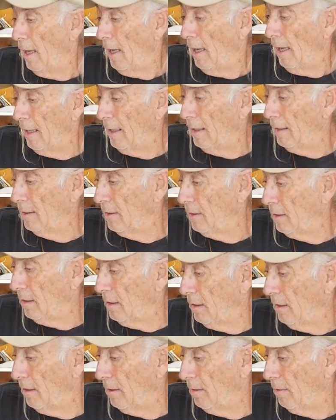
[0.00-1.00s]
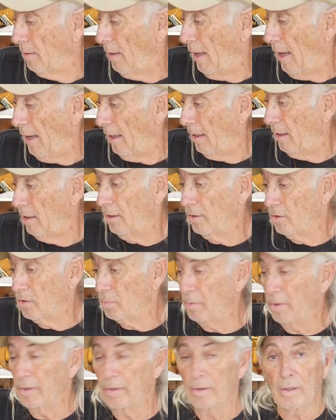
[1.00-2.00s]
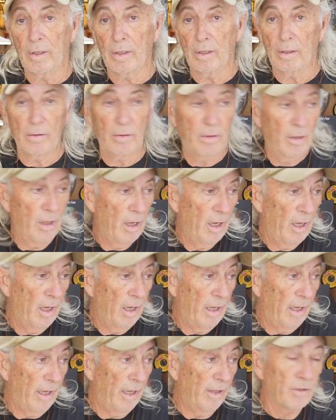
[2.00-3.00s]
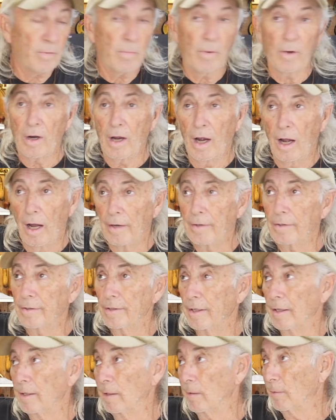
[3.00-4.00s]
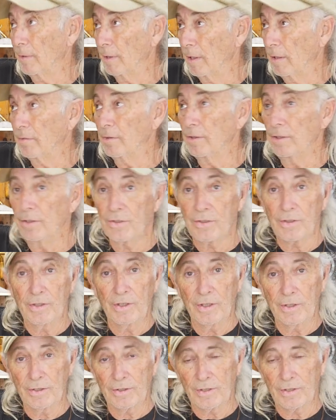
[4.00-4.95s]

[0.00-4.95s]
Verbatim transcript: And uh, hey, it's been, uh, it's about 100 and whatever it is in here